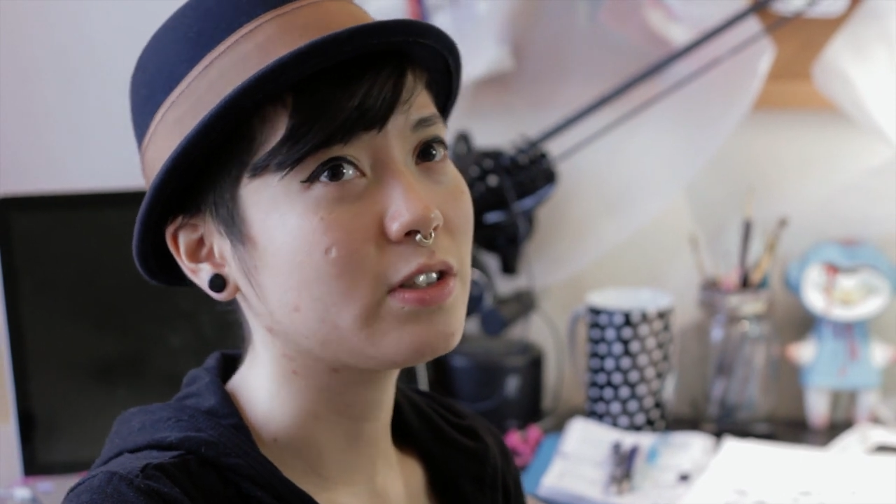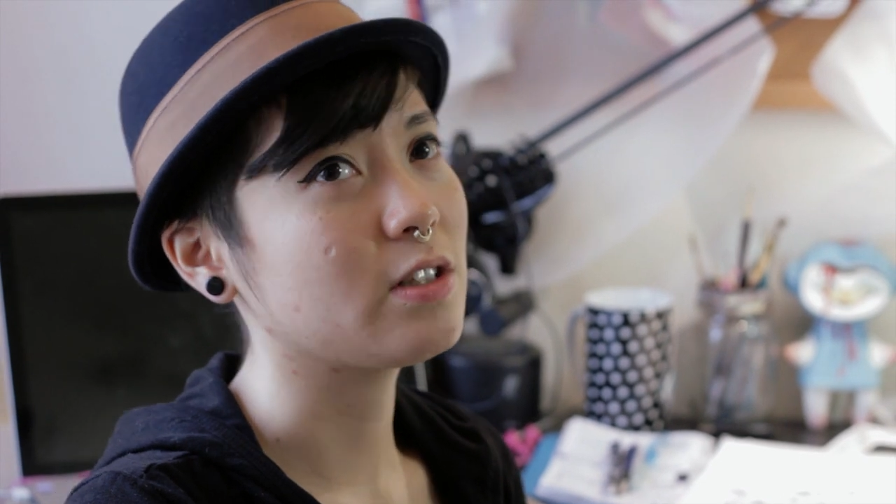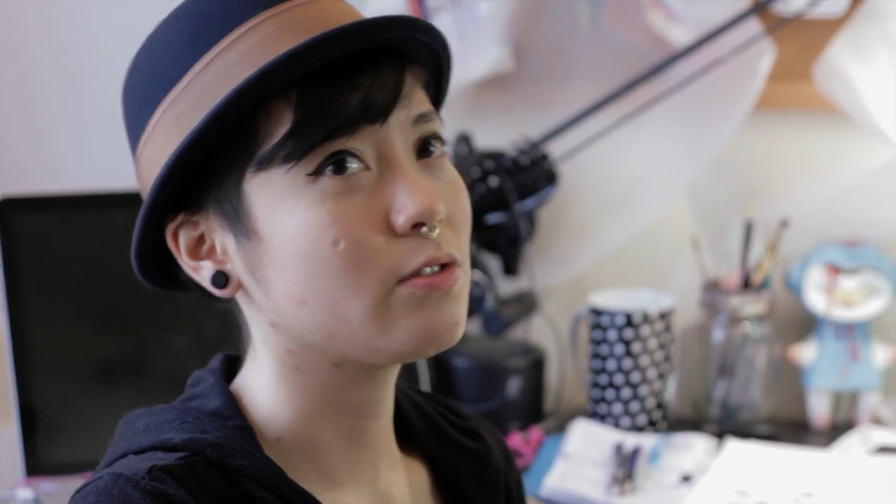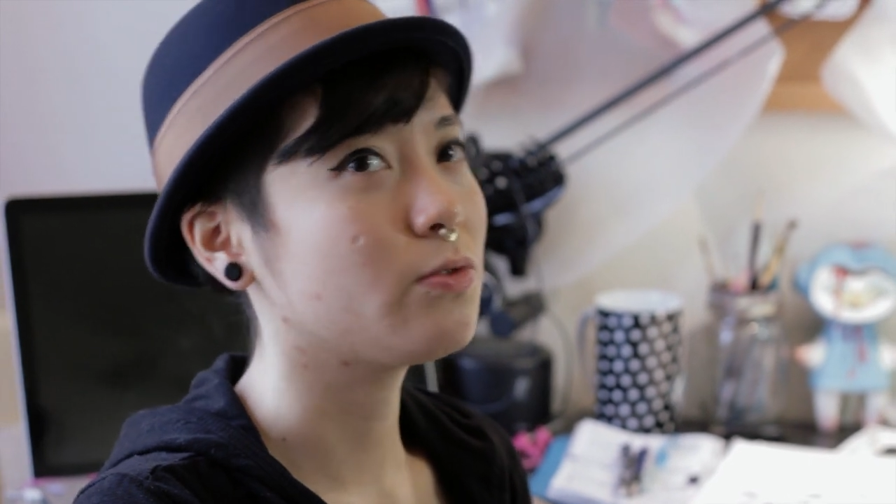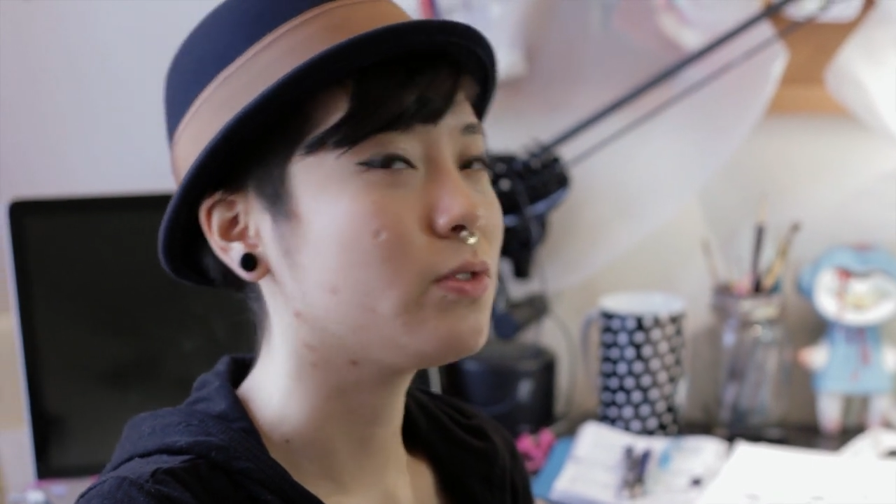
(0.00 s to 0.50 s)
which
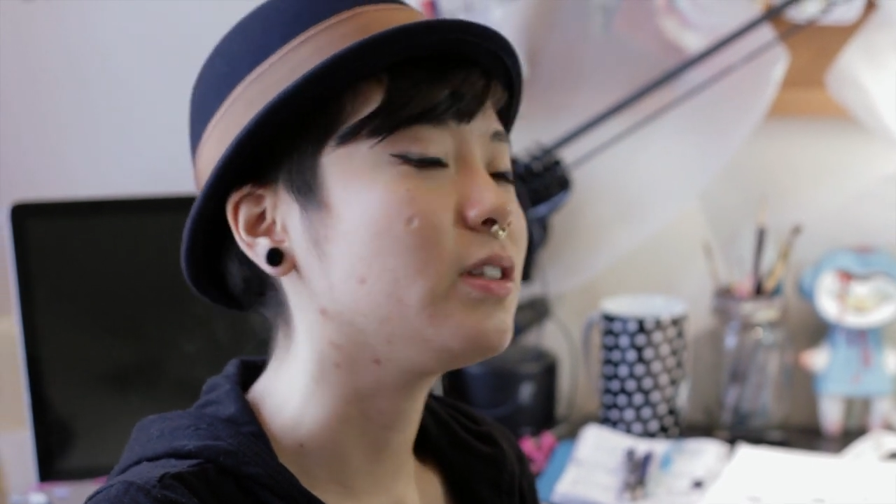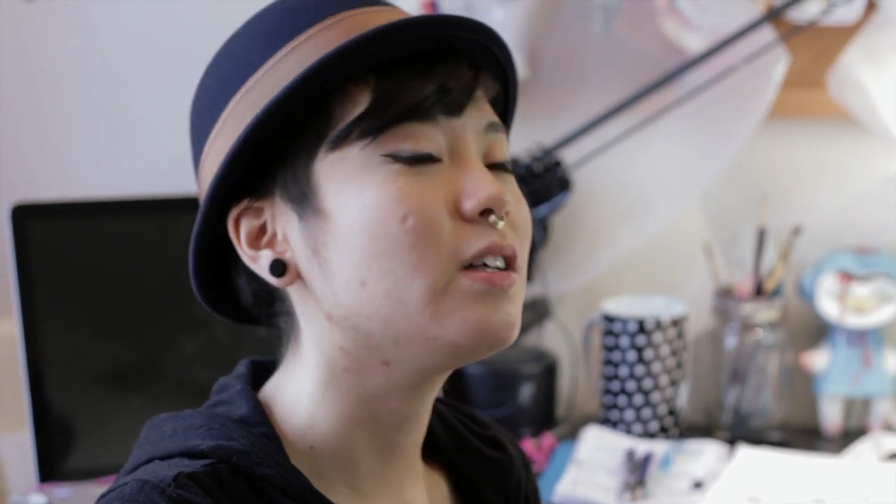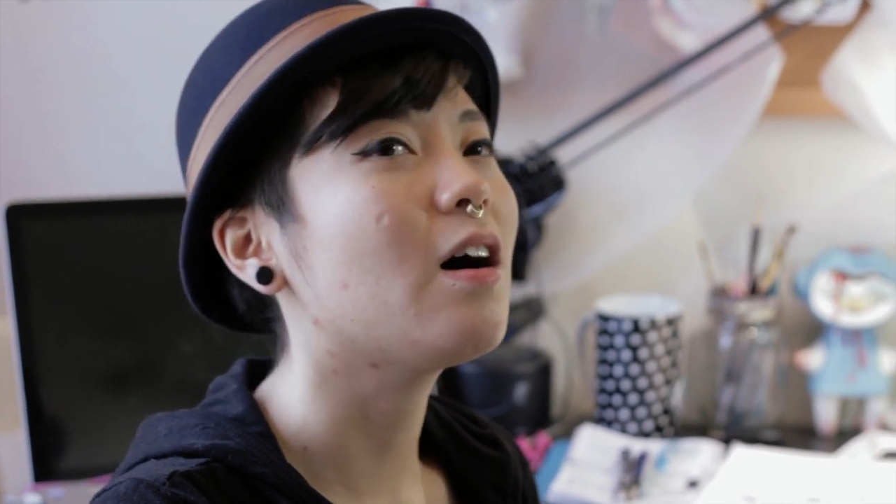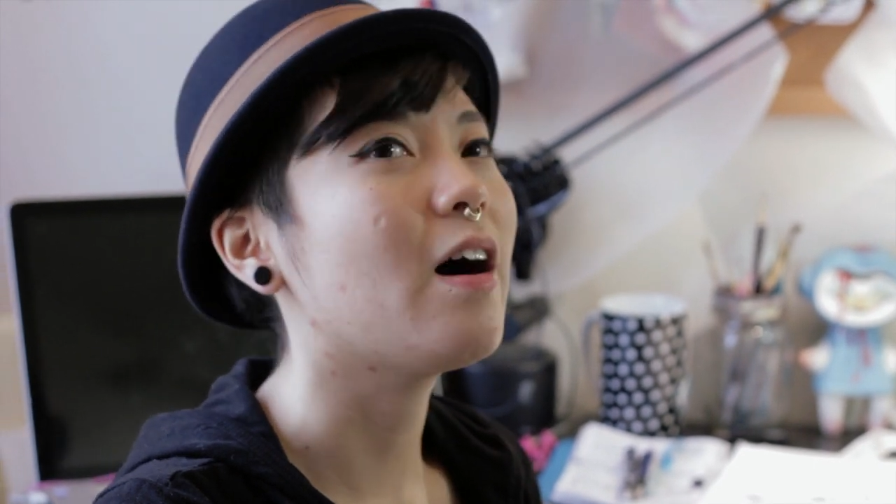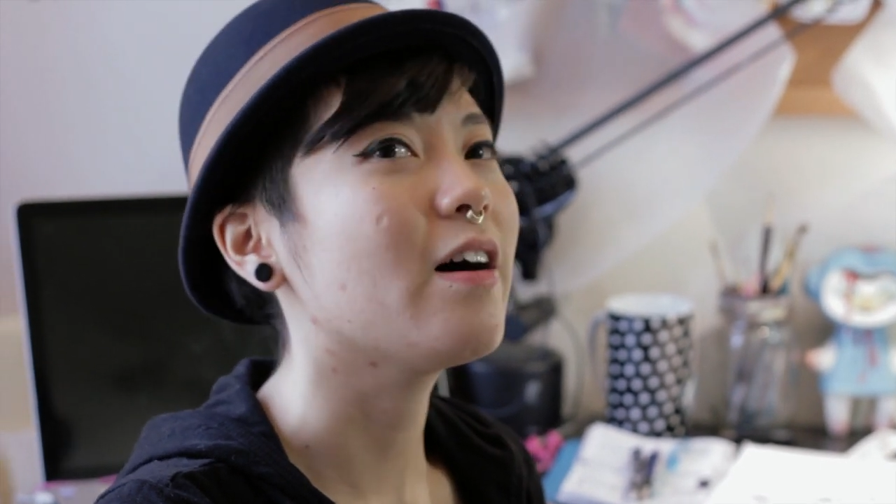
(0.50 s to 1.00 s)
is
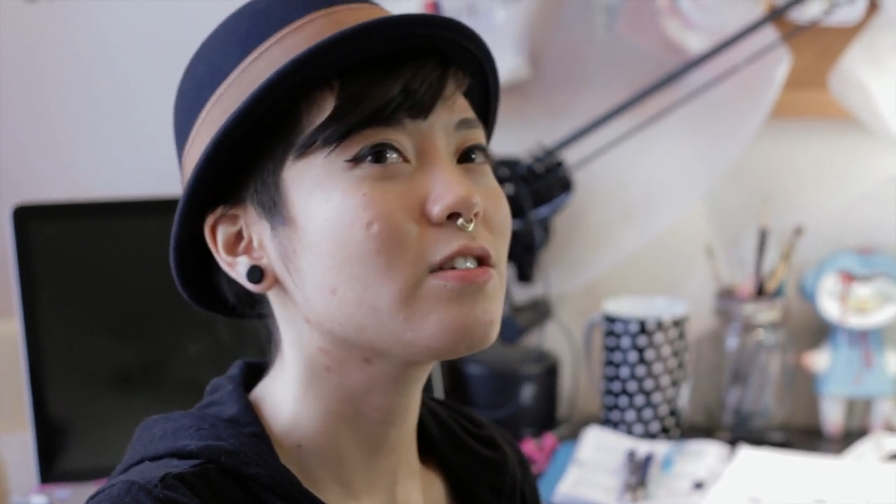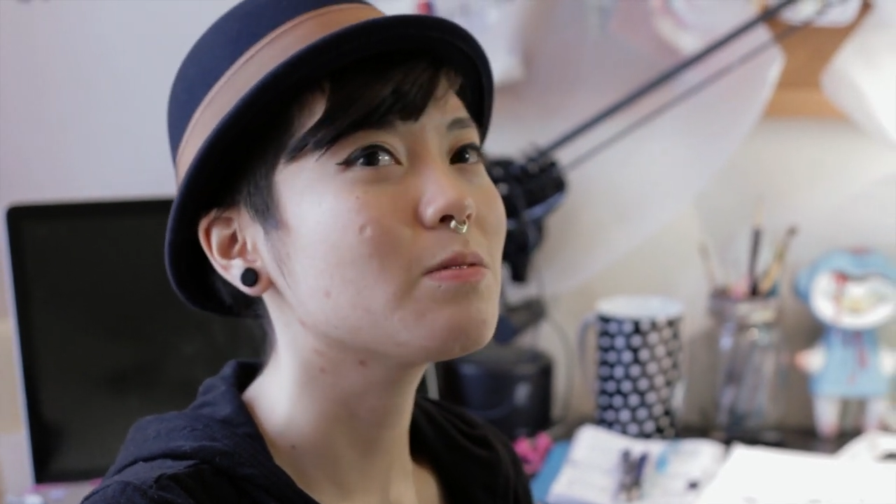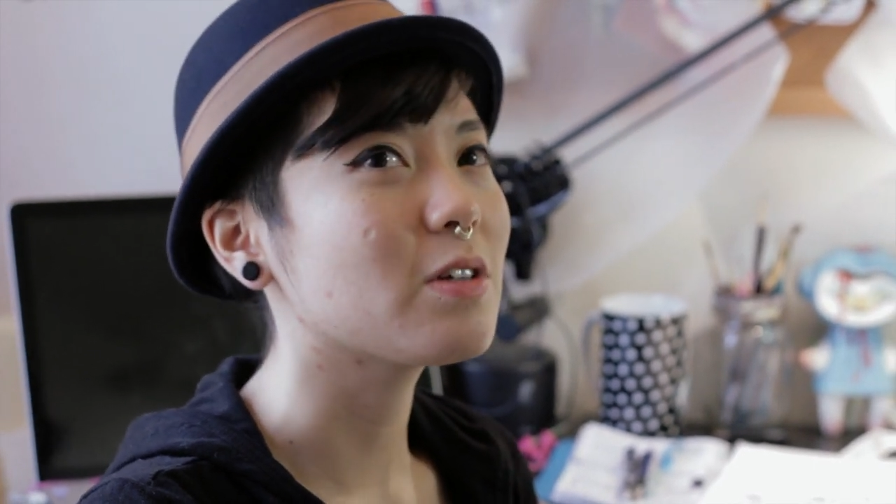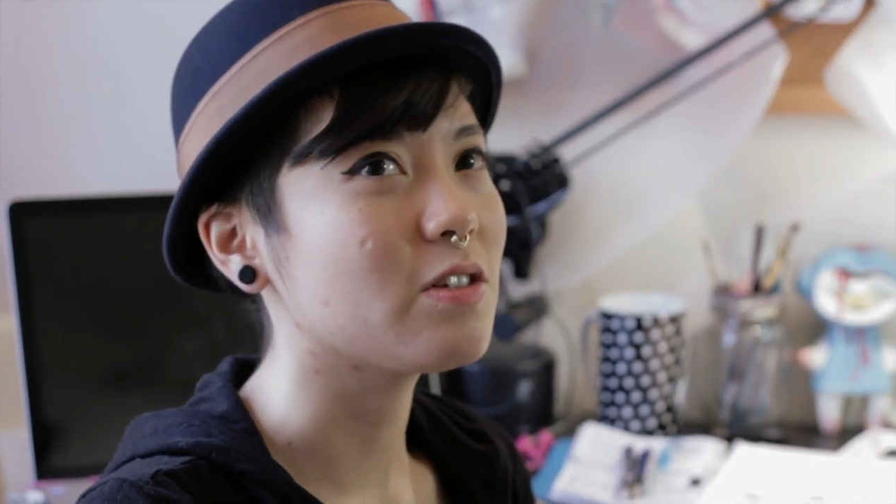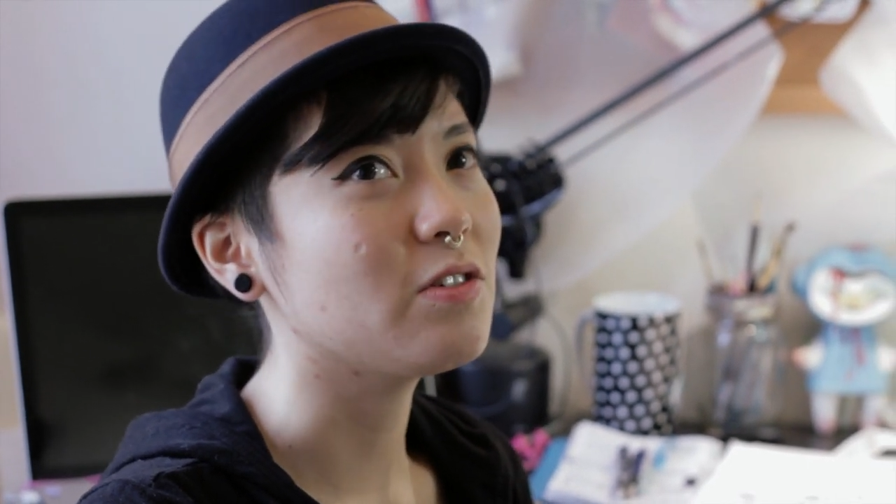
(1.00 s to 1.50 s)
really
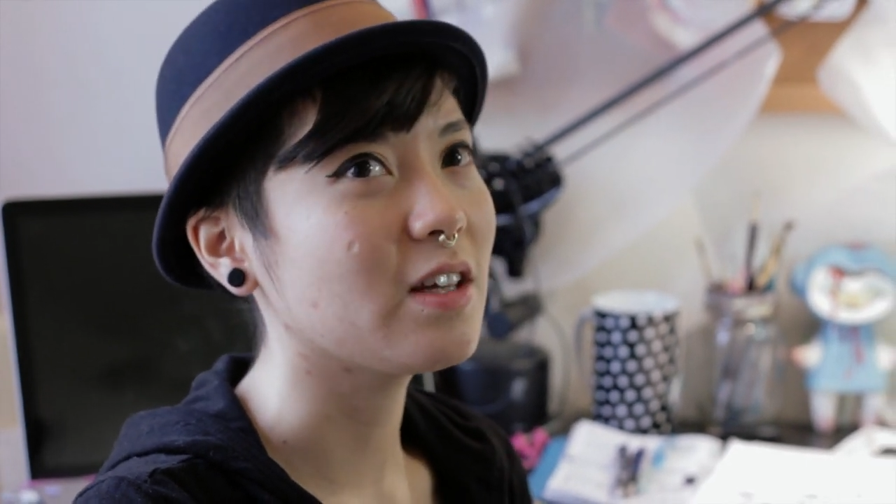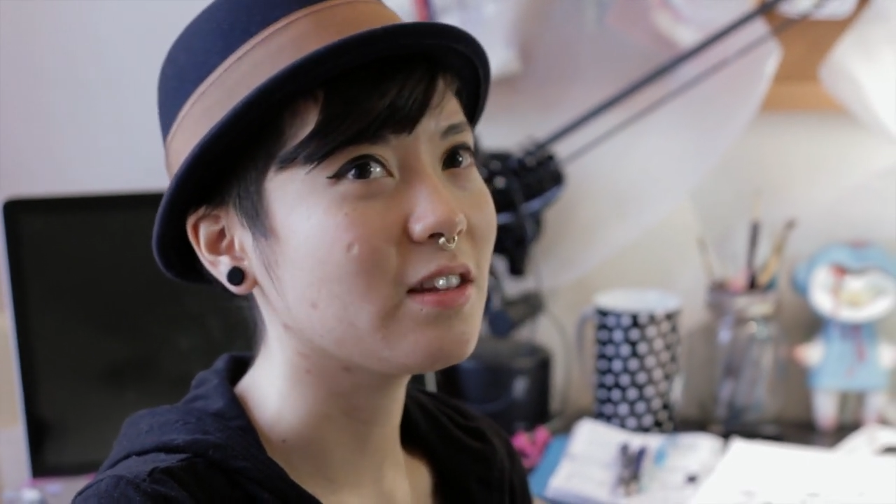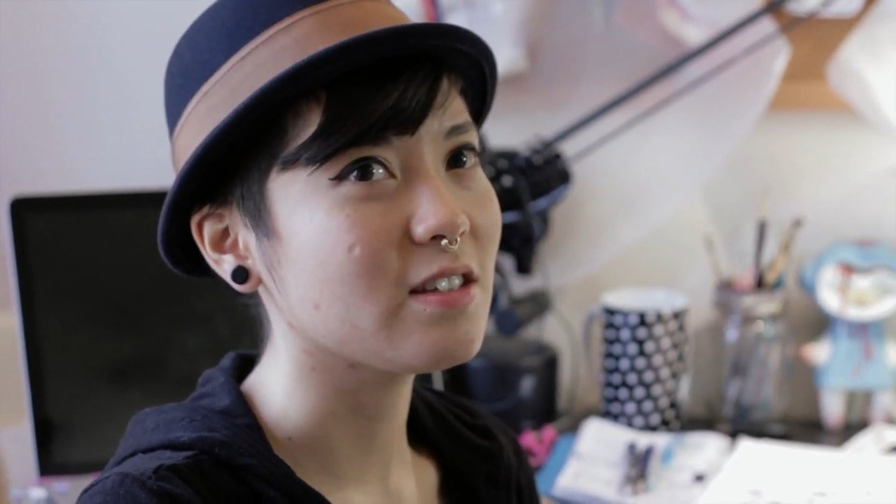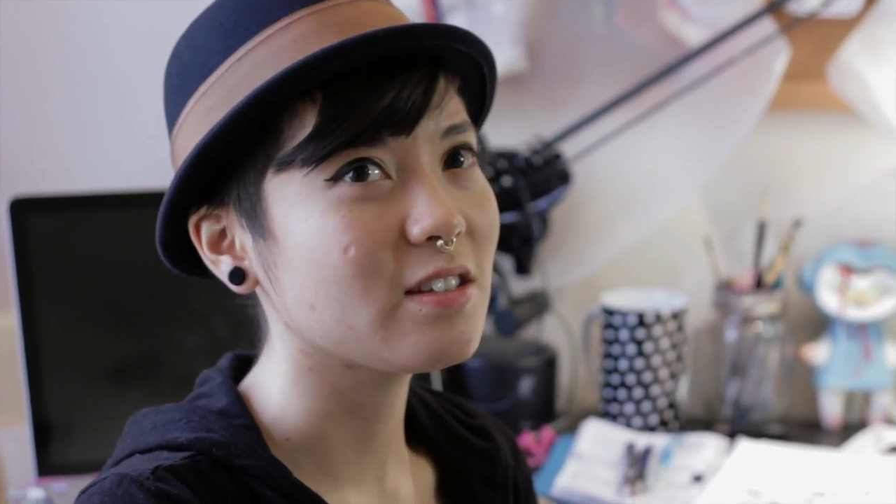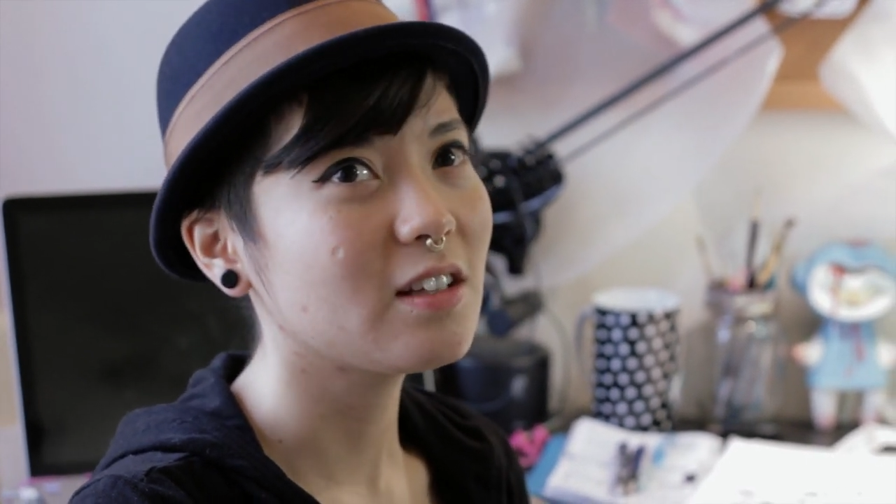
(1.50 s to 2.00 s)
awesome because you
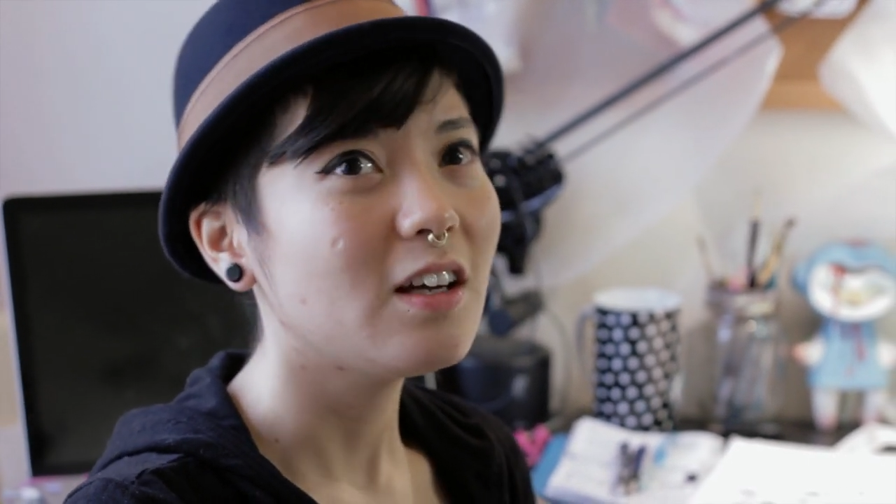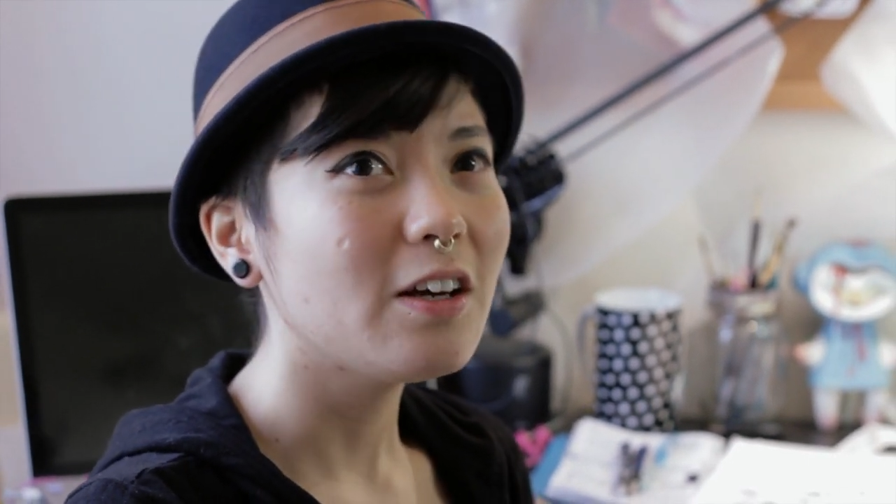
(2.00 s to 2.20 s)
get this